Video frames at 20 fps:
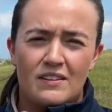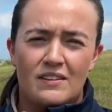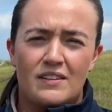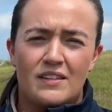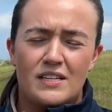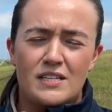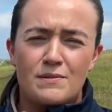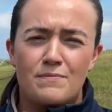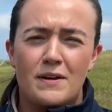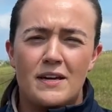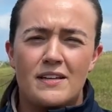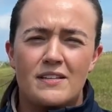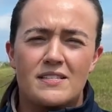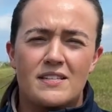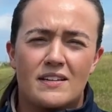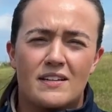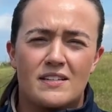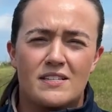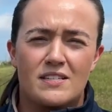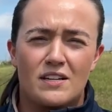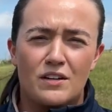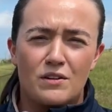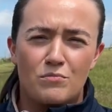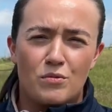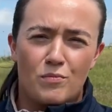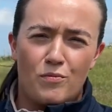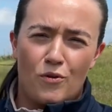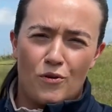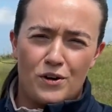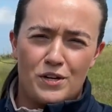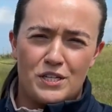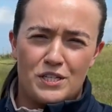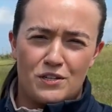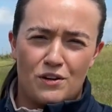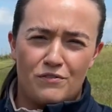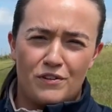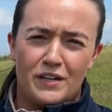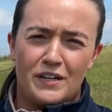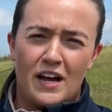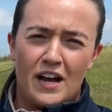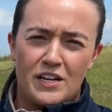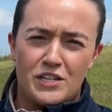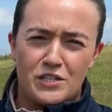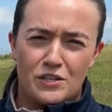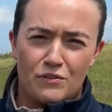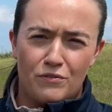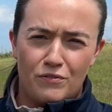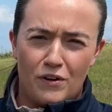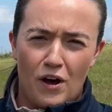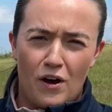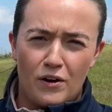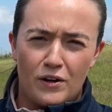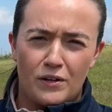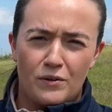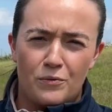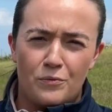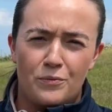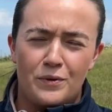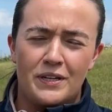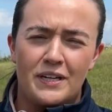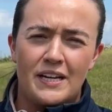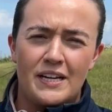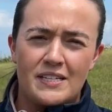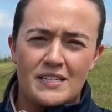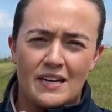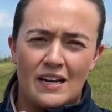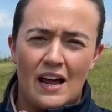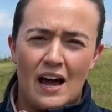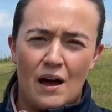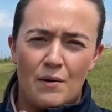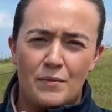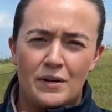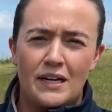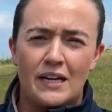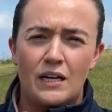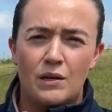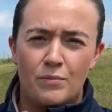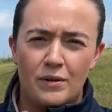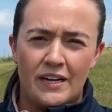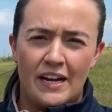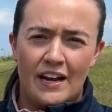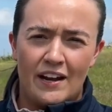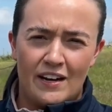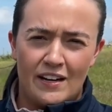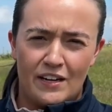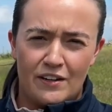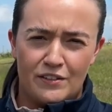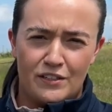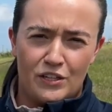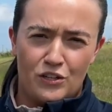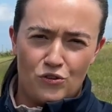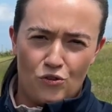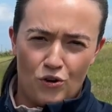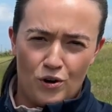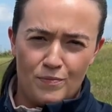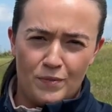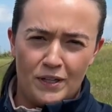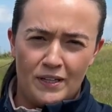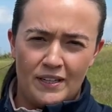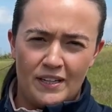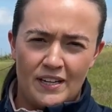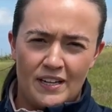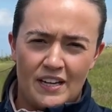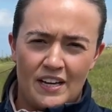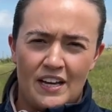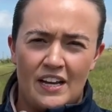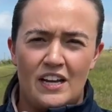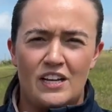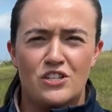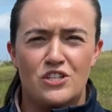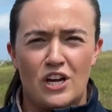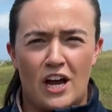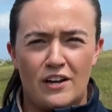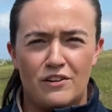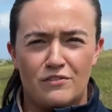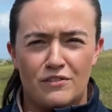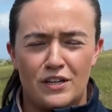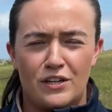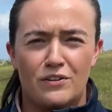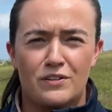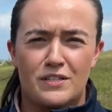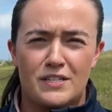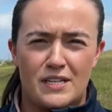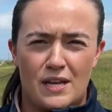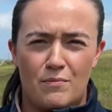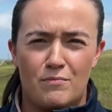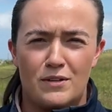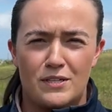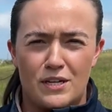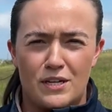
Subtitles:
This means that a certain proportion of our national flock will need to lamb a little bit earlier than normal in January or December